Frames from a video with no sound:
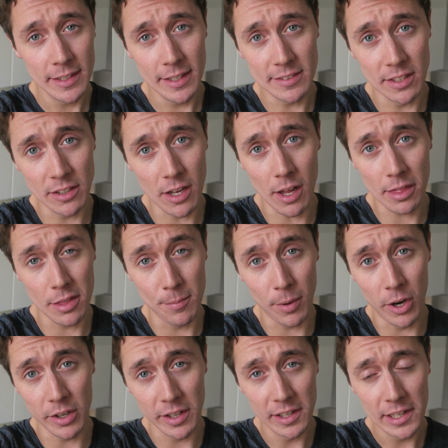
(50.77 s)
It's in
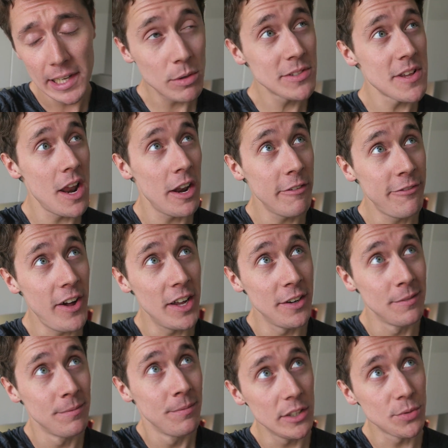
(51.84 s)
Gothenburg. It was a lot of
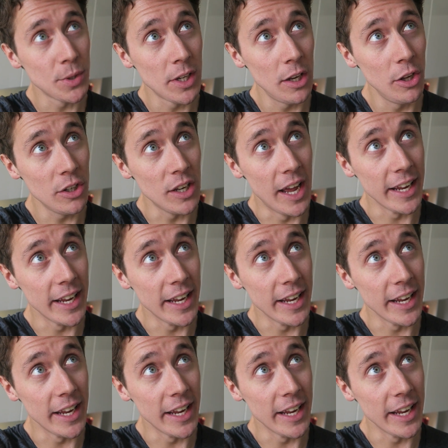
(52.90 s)
fun. Here's what it looked